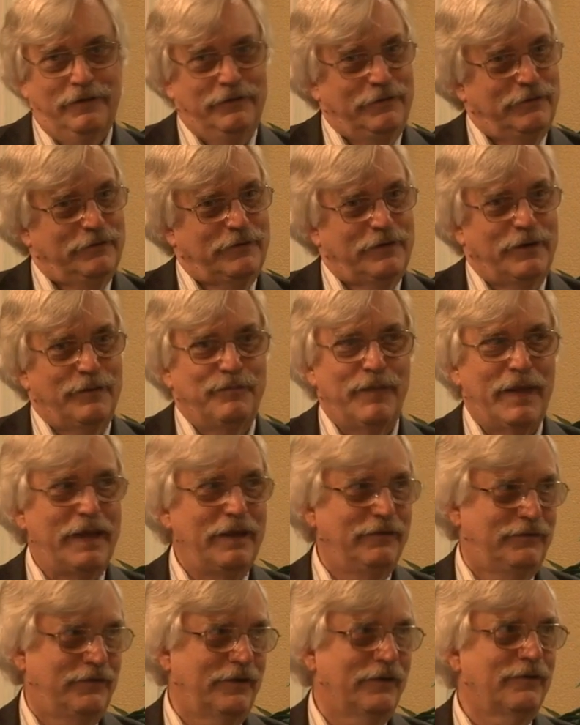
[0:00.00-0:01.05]
There's an
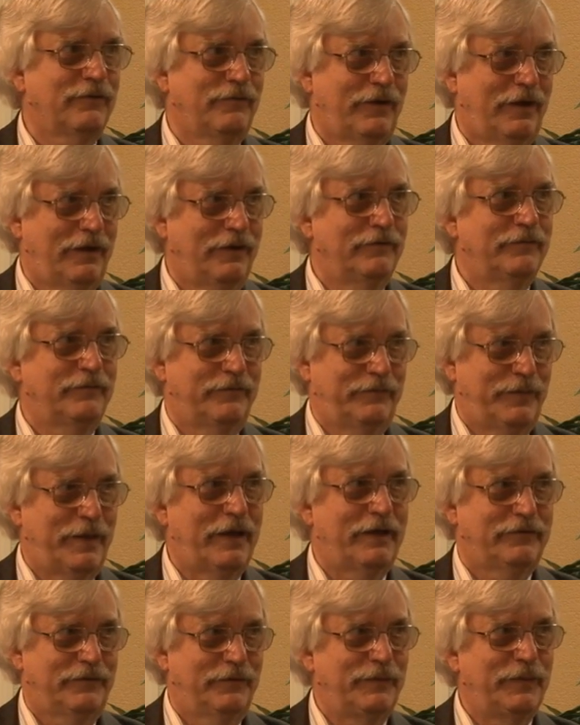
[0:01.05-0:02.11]
amazing array of
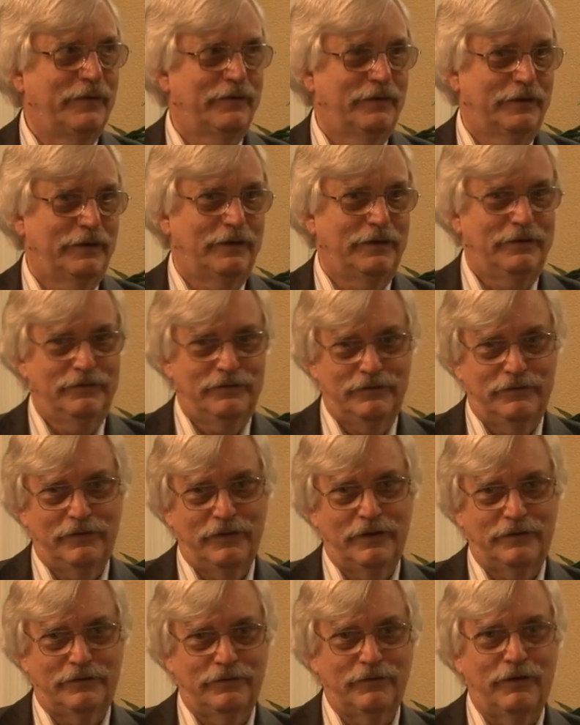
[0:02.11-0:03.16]
possibilities
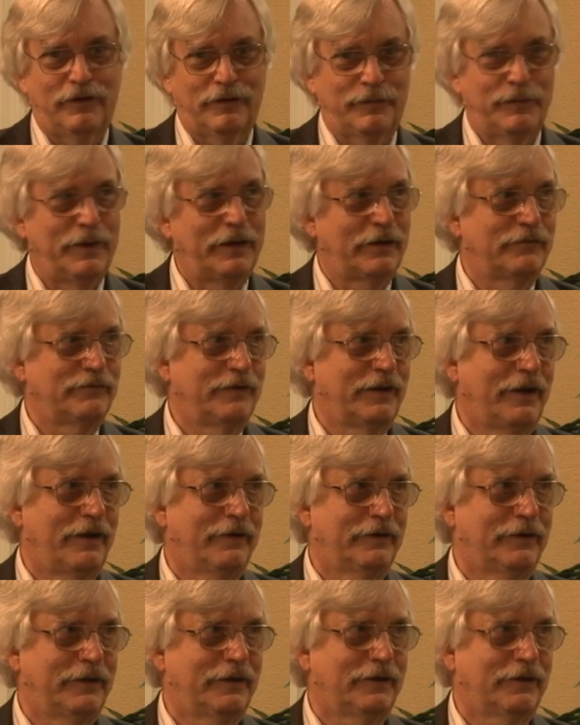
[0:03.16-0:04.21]
that augmented
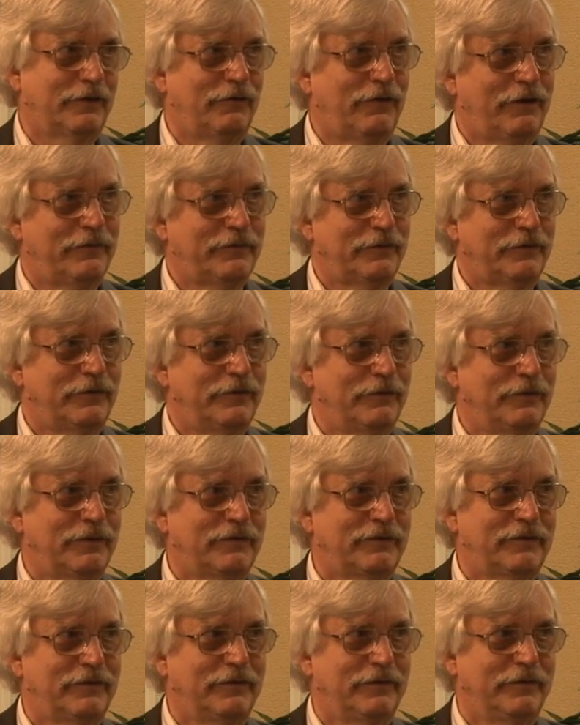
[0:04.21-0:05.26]
reality can offer to
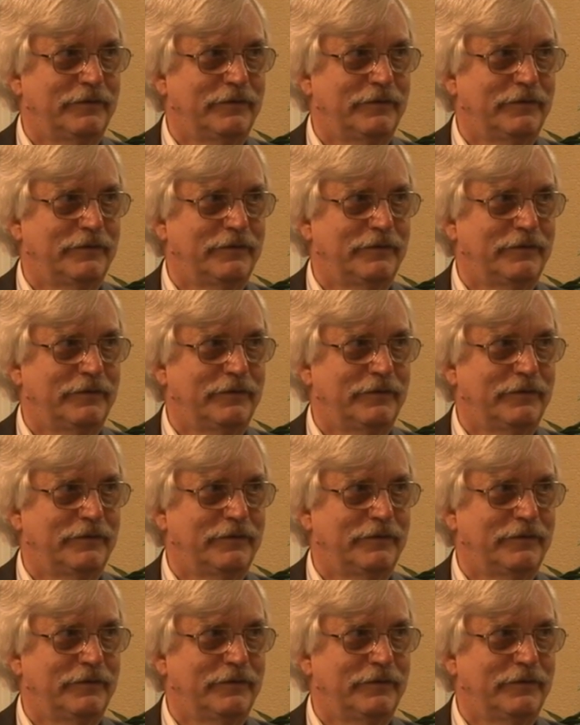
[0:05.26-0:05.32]
us.